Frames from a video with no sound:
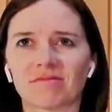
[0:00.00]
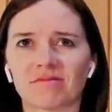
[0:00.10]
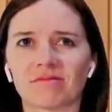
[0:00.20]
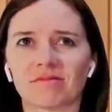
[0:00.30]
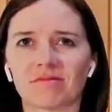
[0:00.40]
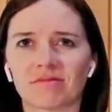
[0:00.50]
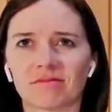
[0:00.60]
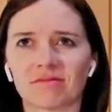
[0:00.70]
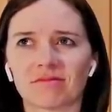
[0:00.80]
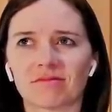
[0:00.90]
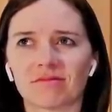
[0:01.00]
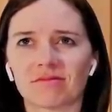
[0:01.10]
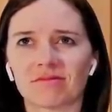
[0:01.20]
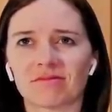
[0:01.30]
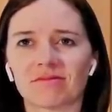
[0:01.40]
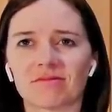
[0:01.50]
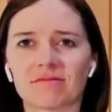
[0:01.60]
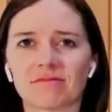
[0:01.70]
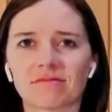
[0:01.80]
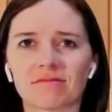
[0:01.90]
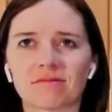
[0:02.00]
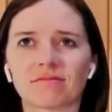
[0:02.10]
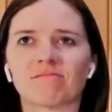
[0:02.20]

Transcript: (silent)